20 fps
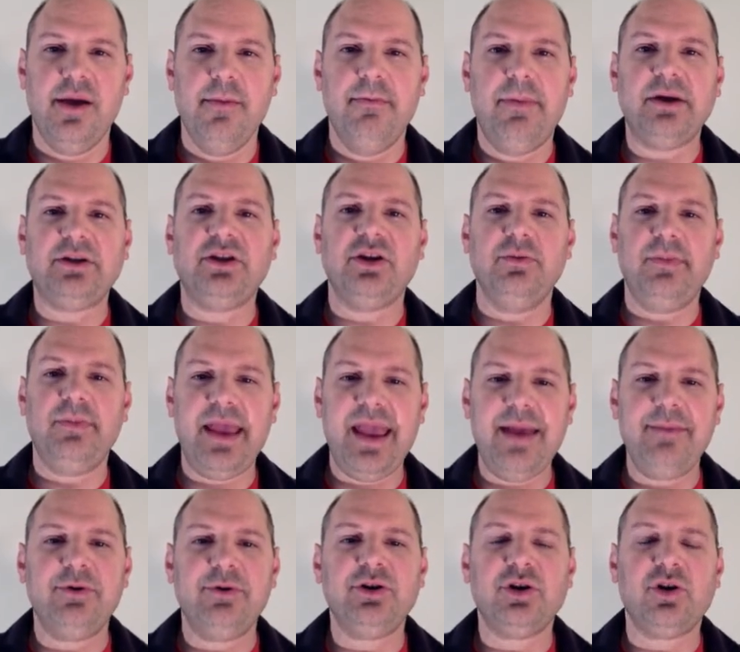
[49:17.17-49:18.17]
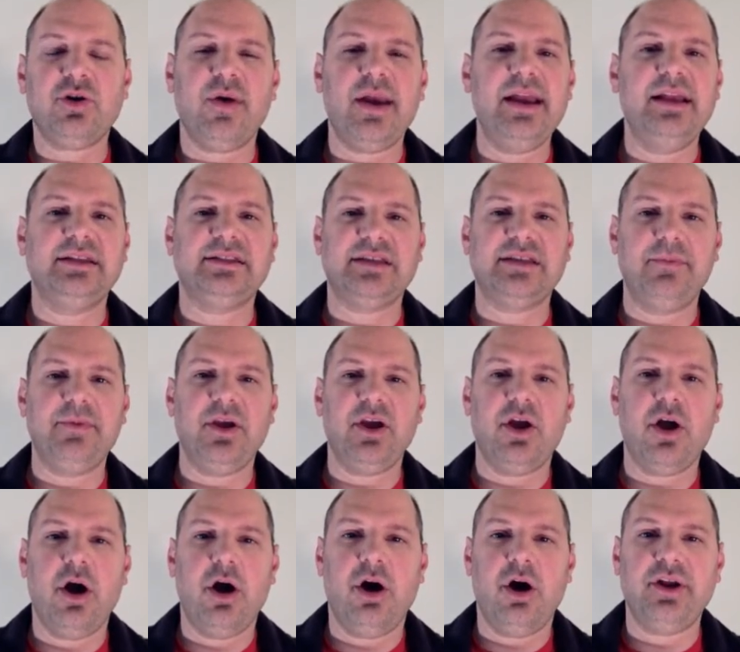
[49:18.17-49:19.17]
but to be able to create something
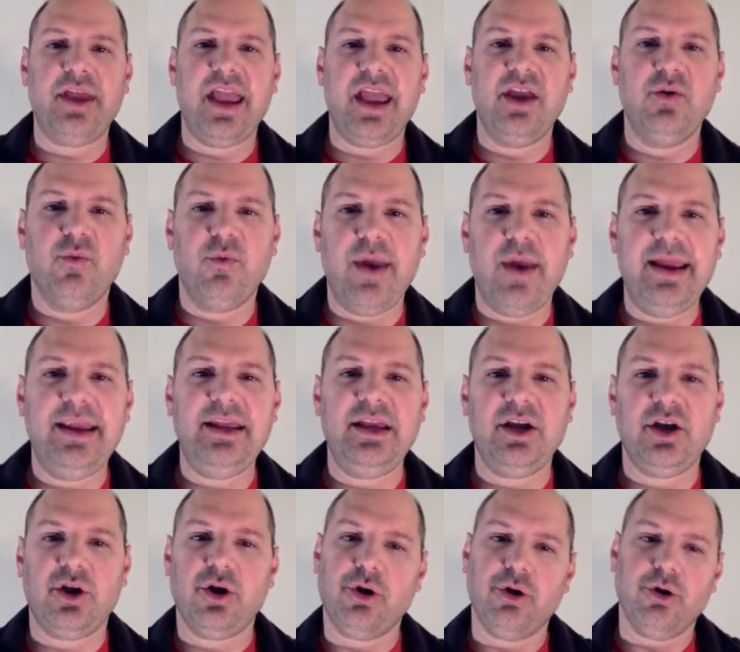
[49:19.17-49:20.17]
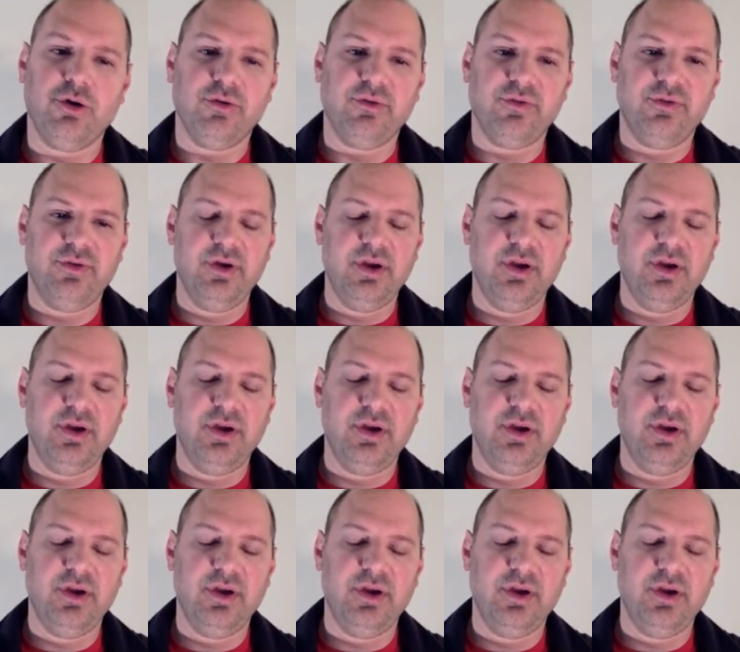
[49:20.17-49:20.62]
called a rating curve.